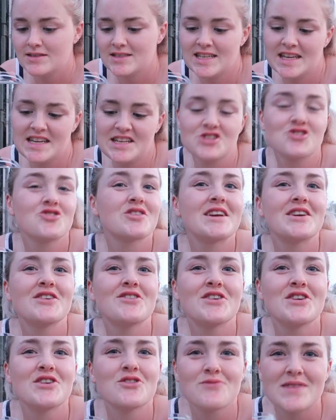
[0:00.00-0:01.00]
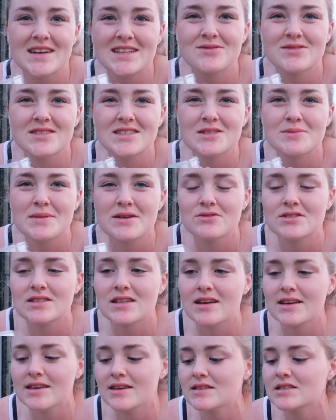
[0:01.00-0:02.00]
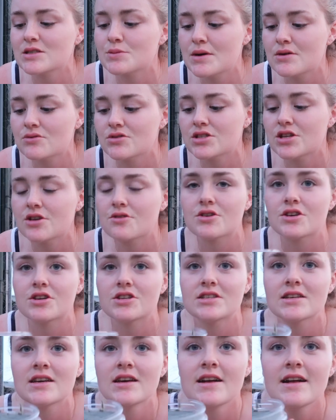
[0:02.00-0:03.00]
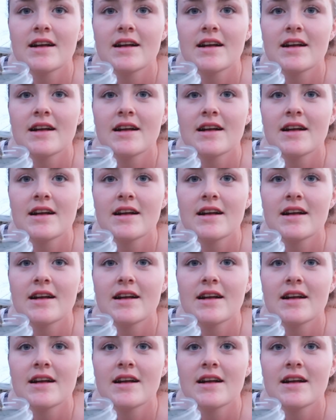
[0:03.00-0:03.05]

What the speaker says: Tea tree oil, that's what it smells like. It smells so good.